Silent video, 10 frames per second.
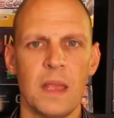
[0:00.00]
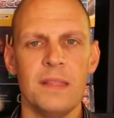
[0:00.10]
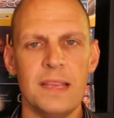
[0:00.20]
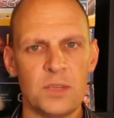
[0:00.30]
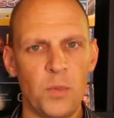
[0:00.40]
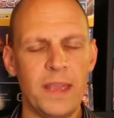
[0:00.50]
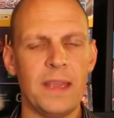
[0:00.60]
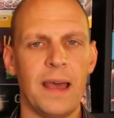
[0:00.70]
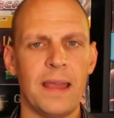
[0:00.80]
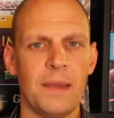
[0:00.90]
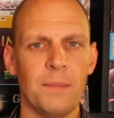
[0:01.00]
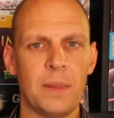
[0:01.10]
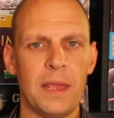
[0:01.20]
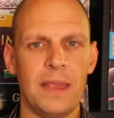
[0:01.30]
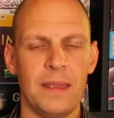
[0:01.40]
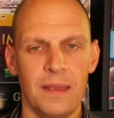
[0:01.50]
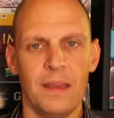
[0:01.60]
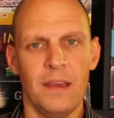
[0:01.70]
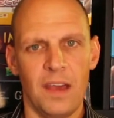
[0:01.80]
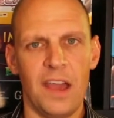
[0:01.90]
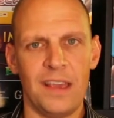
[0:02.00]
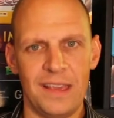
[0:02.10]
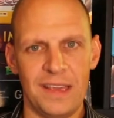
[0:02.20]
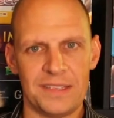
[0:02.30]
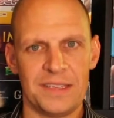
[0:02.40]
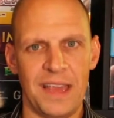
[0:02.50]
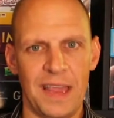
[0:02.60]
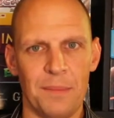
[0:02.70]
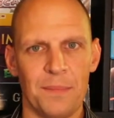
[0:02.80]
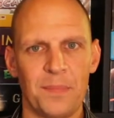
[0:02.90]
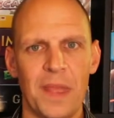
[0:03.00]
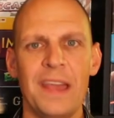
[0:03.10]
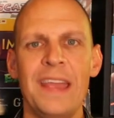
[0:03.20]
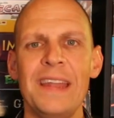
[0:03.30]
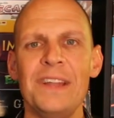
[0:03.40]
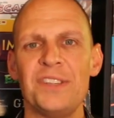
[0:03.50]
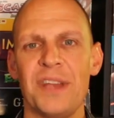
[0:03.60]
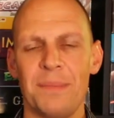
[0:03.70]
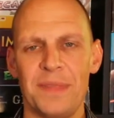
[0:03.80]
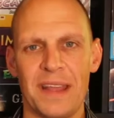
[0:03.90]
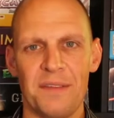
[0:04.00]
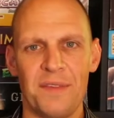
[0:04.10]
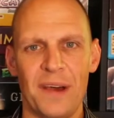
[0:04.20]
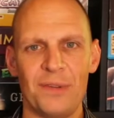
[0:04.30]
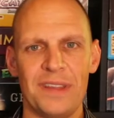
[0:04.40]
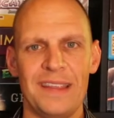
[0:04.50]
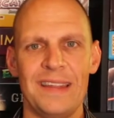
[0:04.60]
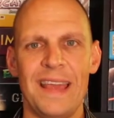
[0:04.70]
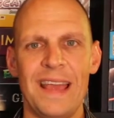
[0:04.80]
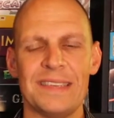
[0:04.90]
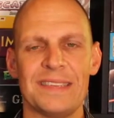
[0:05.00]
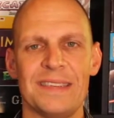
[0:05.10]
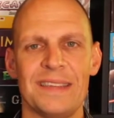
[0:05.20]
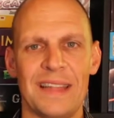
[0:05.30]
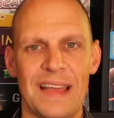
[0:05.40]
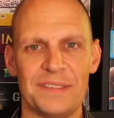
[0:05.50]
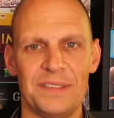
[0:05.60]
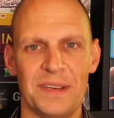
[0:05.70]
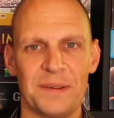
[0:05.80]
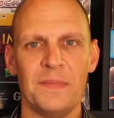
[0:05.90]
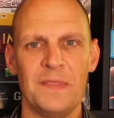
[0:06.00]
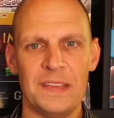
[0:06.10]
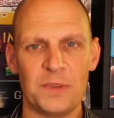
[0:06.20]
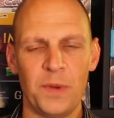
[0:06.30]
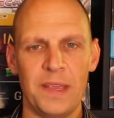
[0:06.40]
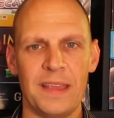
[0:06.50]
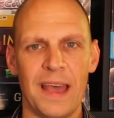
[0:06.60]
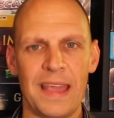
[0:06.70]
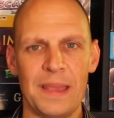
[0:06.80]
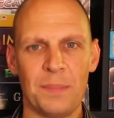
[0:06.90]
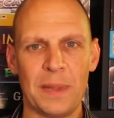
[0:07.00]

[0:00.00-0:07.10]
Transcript: This week I am playing a kids game, a hidden gem that I found in Essen last year. This week I am